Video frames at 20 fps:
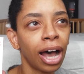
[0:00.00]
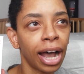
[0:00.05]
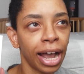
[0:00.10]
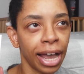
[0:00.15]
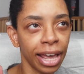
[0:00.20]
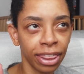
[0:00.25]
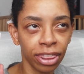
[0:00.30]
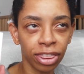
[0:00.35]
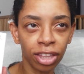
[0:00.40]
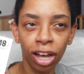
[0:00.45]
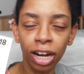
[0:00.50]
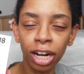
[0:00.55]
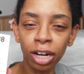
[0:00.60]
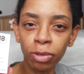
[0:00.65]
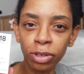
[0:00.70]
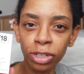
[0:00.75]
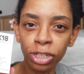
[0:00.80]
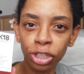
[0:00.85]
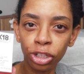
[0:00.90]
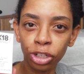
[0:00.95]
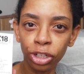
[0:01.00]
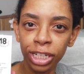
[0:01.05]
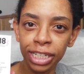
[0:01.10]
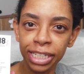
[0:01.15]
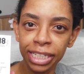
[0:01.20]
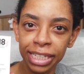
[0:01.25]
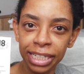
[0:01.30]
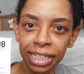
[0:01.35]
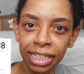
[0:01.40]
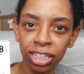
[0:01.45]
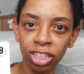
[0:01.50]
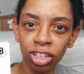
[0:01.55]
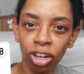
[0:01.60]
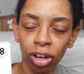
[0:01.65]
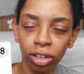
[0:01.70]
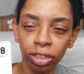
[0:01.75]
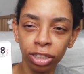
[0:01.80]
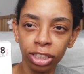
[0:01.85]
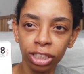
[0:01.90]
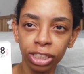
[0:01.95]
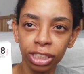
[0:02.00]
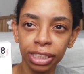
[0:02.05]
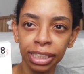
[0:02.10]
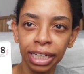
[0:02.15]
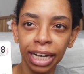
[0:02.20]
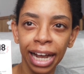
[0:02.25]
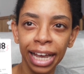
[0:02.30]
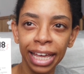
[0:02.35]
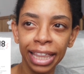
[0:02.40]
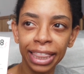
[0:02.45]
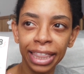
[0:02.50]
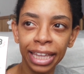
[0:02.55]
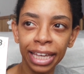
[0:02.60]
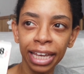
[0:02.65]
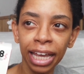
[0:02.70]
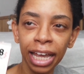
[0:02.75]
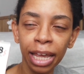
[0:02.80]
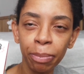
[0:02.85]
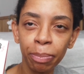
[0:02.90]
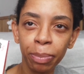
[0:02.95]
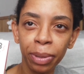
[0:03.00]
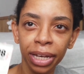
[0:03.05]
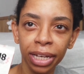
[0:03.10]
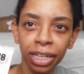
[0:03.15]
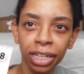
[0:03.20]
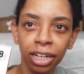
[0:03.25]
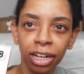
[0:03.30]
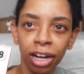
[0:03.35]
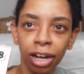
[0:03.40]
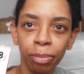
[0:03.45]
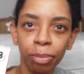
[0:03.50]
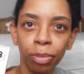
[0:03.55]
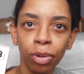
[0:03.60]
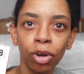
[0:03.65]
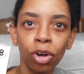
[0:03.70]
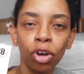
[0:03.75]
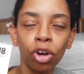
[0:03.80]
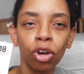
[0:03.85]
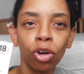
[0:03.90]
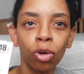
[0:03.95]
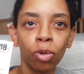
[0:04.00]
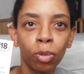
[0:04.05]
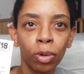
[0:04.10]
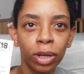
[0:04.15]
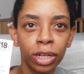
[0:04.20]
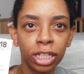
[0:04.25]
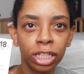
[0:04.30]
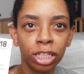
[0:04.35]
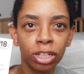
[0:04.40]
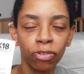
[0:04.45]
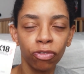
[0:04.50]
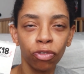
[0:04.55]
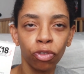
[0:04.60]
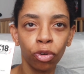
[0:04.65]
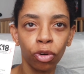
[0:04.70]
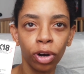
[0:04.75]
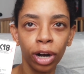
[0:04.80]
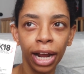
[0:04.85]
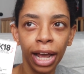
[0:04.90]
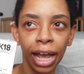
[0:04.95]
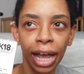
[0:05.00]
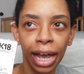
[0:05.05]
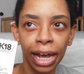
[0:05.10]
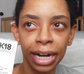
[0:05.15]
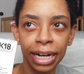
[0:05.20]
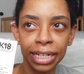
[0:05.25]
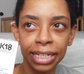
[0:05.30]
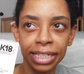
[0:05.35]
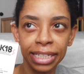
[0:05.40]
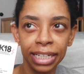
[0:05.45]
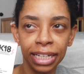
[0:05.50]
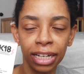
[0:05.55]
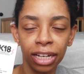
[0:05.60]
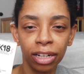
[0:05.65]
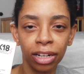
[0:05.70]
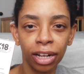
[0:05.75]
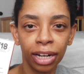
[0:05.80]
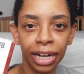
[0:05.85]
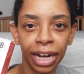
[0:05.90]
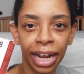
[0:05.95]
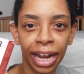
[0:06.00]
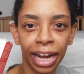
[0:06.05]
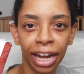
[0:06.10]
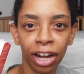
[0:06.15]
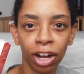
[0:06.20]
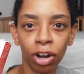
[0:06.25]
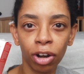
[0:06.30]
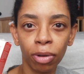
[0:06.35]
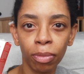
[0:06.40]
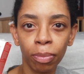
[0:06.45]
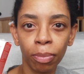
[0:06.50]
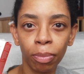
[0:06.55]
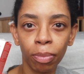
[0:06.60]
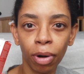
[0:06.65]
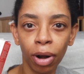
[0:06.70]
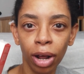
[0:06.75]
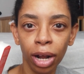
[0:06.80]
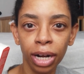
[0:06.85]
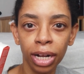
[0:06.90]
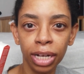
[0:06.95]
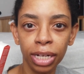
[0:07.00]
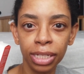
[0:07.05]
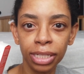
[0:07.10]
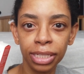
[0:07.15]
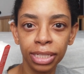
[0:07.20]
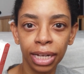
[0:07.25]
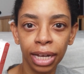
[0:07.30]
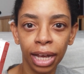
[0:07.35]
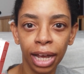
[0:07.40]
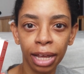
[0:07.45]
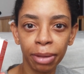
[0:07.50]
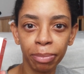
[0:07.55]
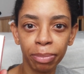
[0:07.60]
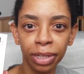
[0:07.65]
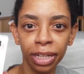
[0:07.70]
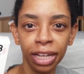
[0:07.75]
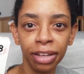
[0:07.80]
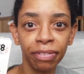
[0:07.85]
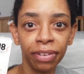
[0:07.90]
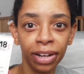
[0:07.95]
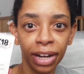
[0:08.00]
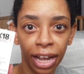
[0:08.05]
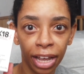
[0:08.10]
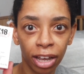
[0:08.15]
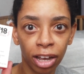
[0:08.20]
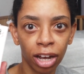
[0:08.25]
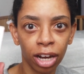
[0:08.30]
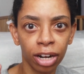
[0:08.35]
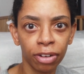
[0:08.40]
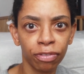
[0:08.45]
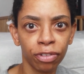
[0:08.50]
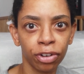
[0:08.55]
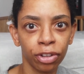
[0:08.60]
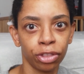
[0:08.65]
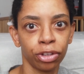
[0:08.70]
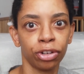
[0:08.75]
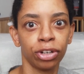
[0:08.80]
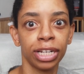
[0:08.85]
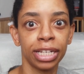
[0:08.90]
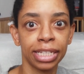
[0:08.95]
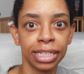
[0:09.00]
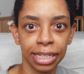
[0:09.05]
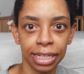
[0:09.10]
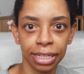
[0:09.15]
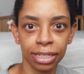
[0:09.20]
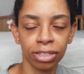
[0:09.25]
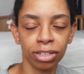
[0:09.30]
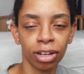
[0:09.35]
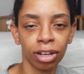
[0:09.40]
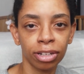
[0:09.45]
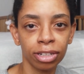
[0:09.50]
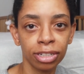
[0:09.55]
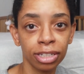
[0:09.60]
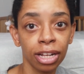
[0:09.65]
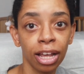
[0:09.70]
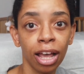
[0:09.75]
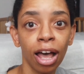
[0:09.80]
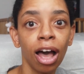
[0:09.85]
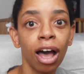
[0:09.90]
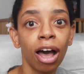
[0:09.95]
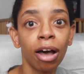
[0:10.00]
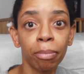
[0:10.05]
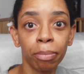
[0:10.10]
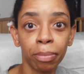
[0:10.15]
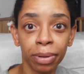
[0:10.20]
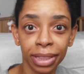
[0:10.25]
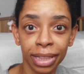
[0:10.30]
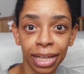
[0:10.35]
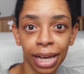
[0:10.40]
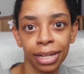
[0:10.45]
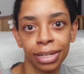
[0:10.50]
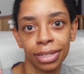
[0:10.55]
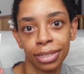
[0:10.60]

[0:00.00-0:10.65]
I thought it was $36. I think I picked it up when Sephora had a sale on hair products, I believe, and I got it for $36. But that